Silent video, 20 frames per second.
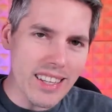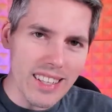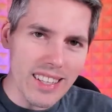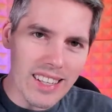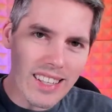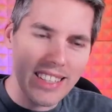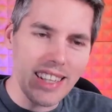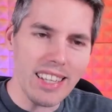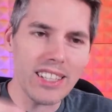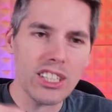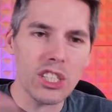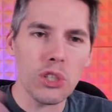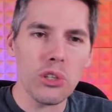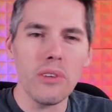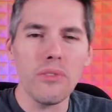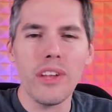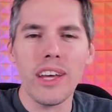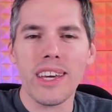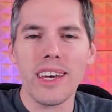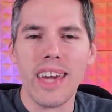it's like sort
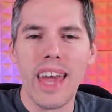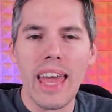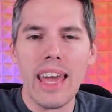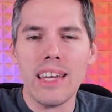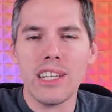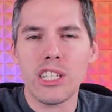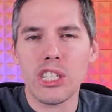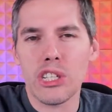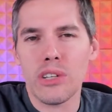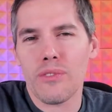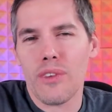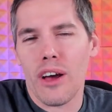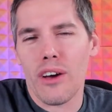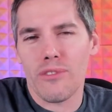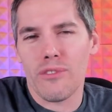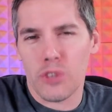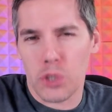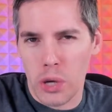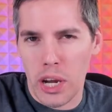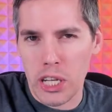of like Agent
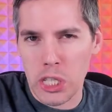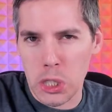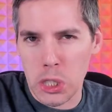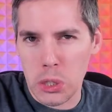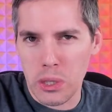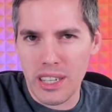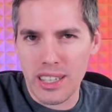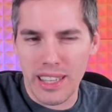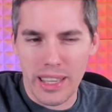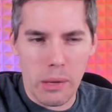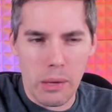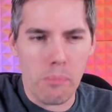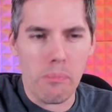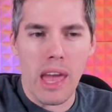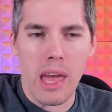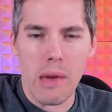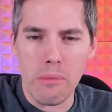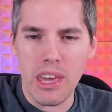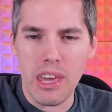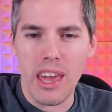of Treachery, like
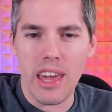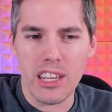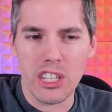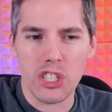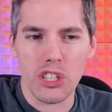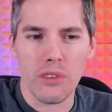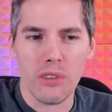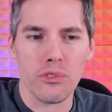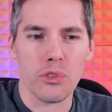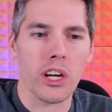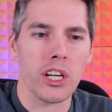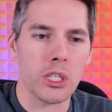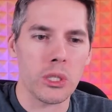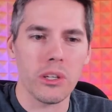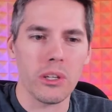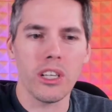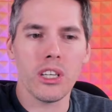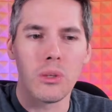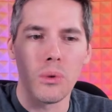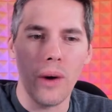baby Agent of
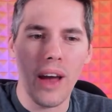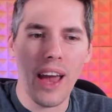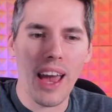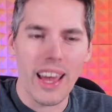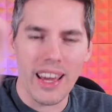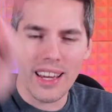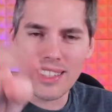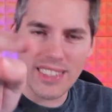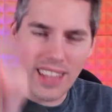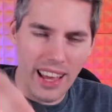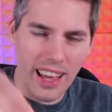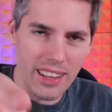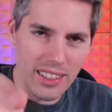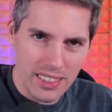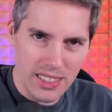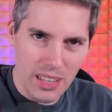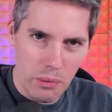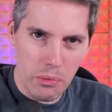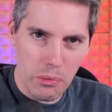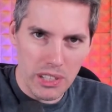Treachery. You exile
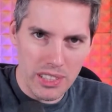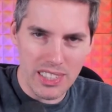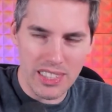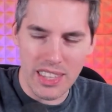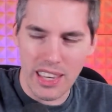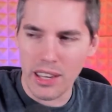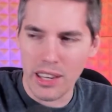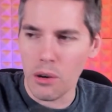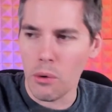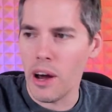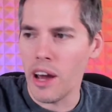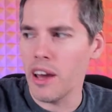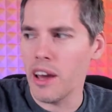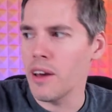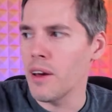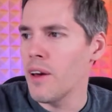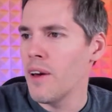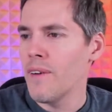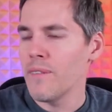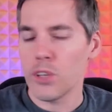someone's thing
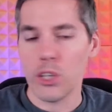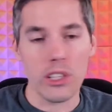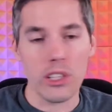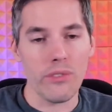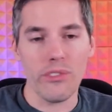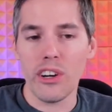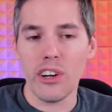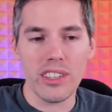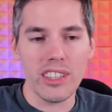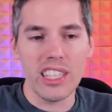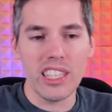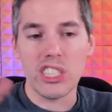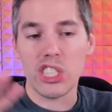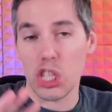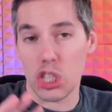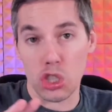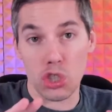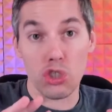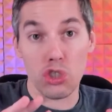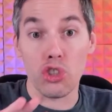away, so at the very least,
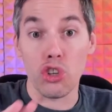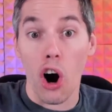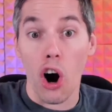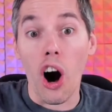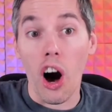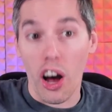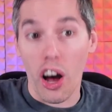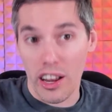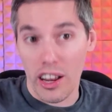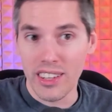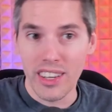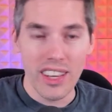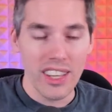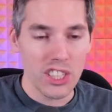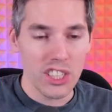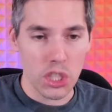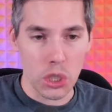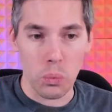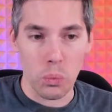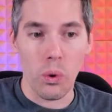it's gone.
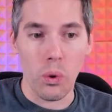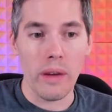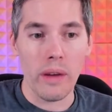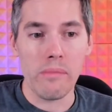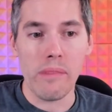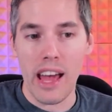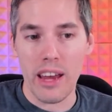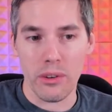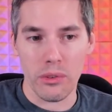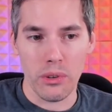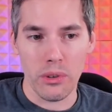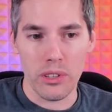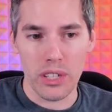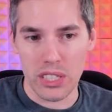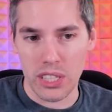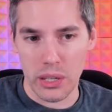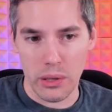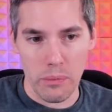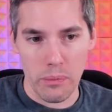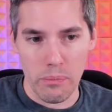It's just one mana.
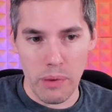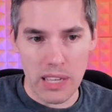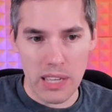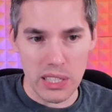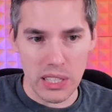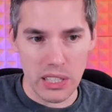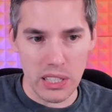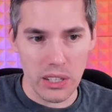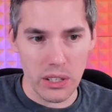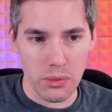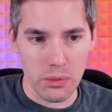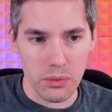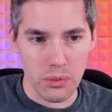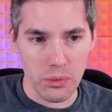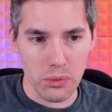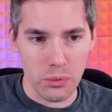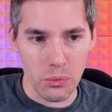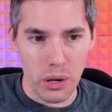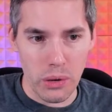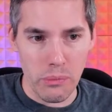It's like a, basically a
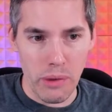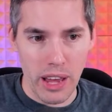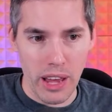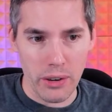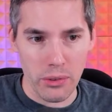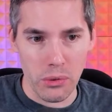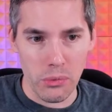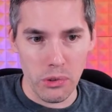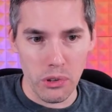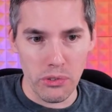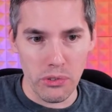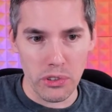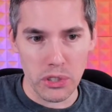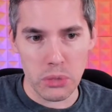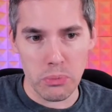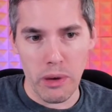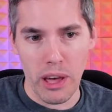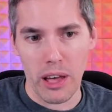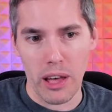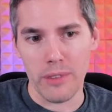one mana removal
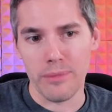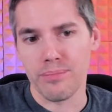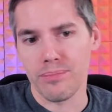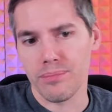spell.